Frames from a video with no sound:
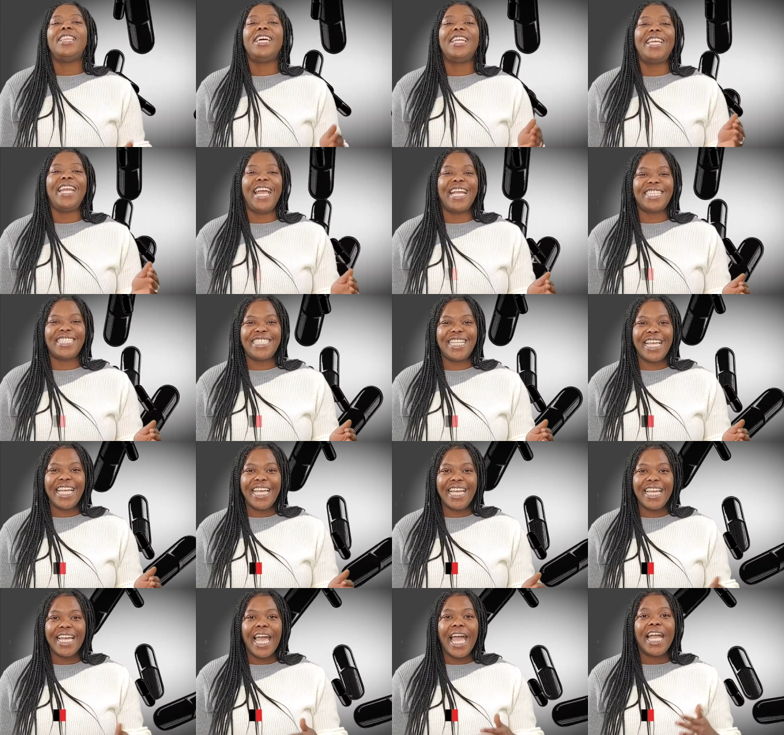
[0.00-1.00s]
The next
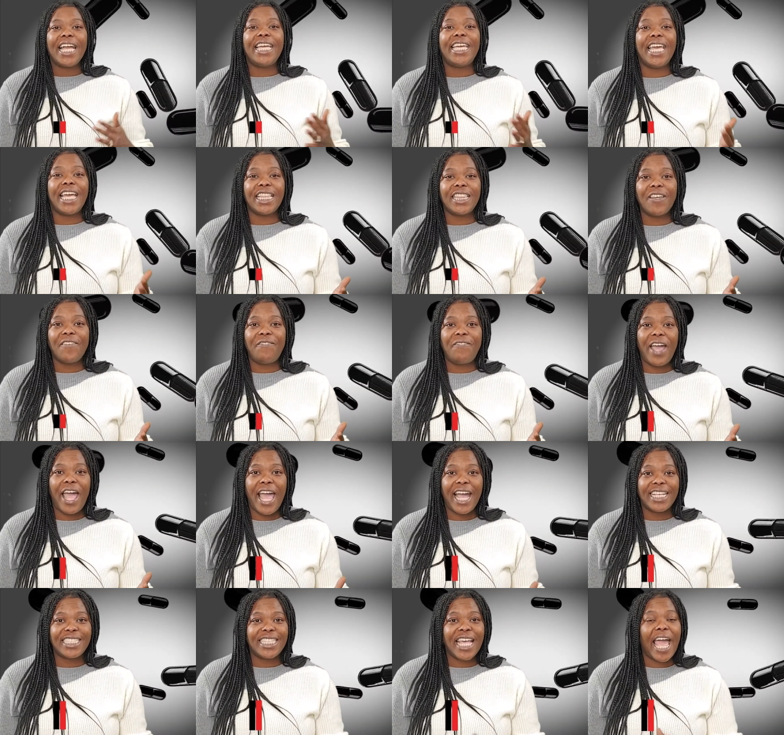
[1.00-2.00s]
thing, get the
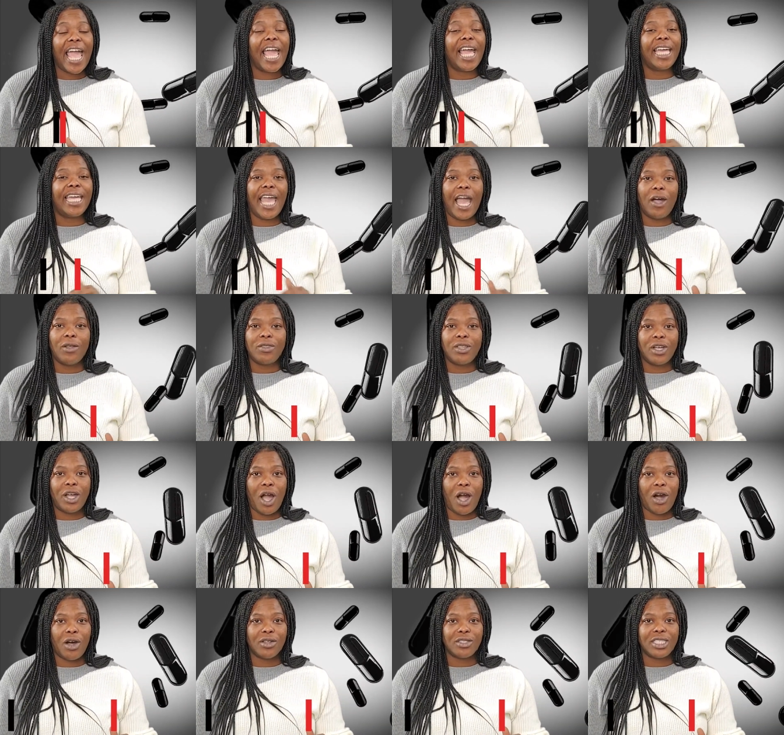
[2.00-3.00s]
facts and count the
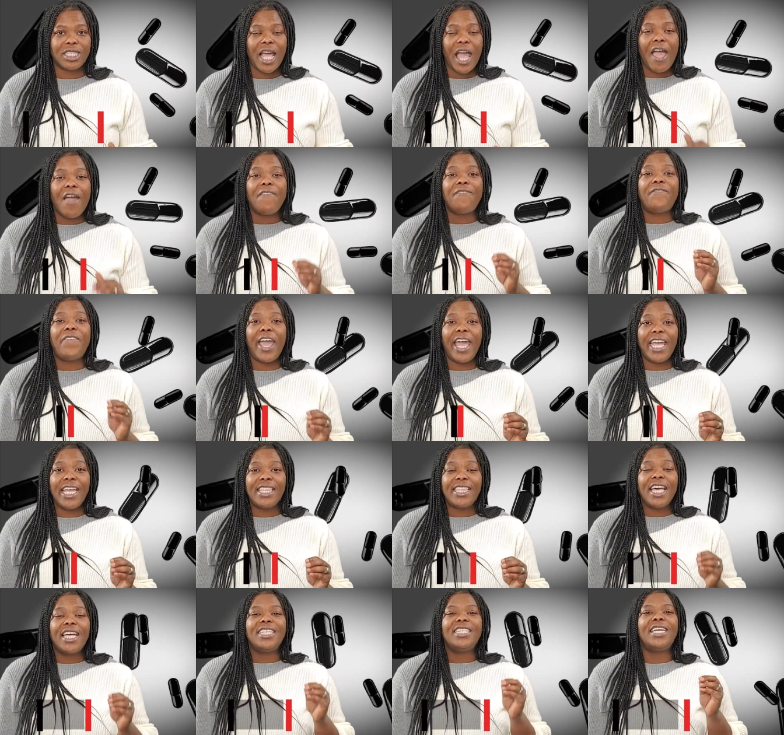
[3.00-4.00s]
cost.
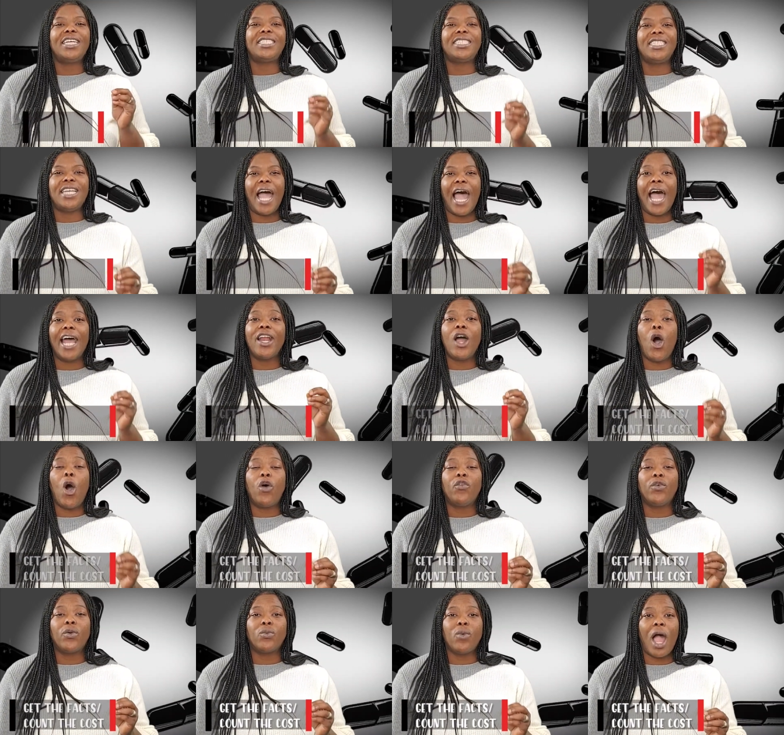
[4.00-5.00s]
Faith does not
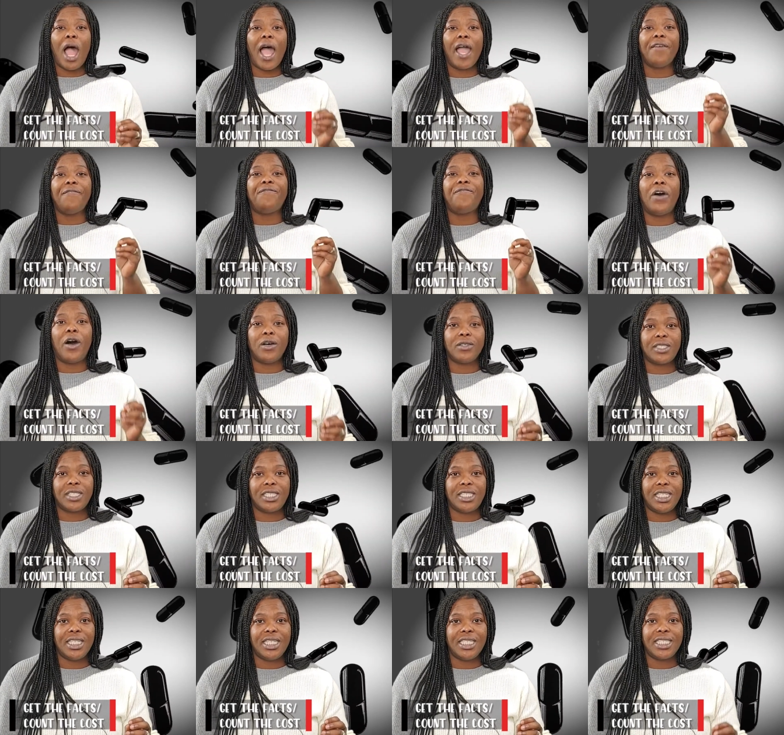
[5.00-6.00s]
override
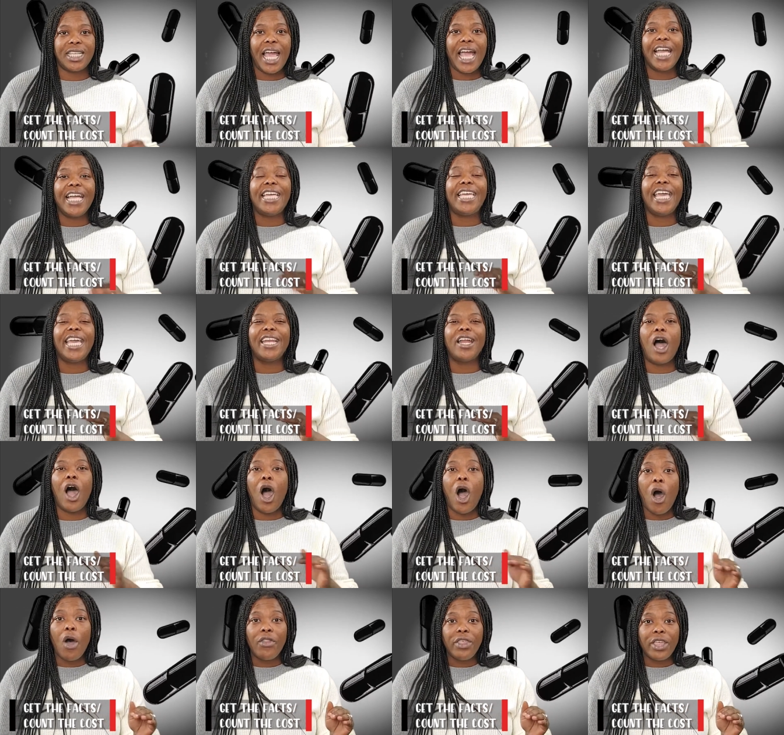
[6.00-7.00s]
falsities. Get
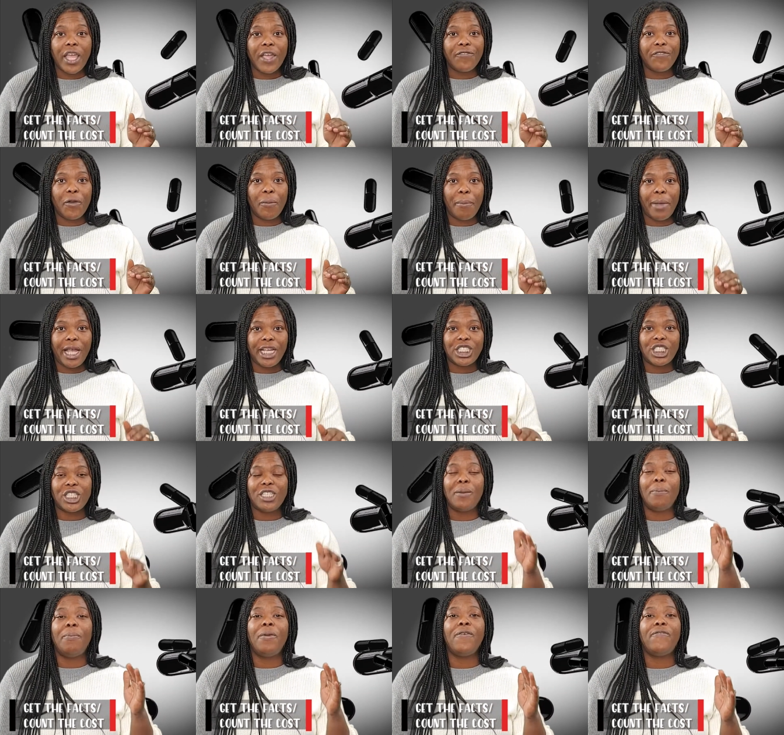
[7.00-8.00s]
all the
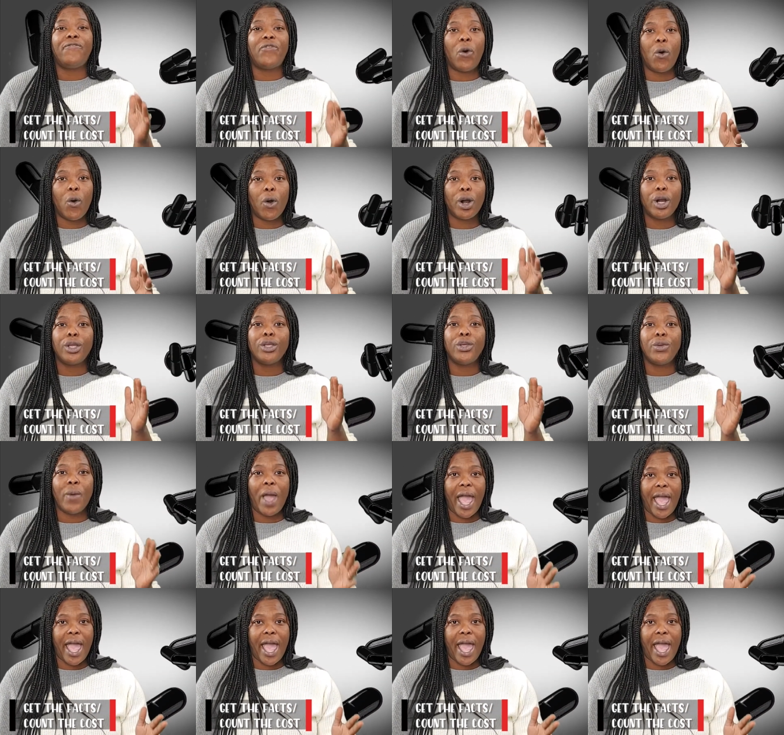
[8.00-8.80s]
information before you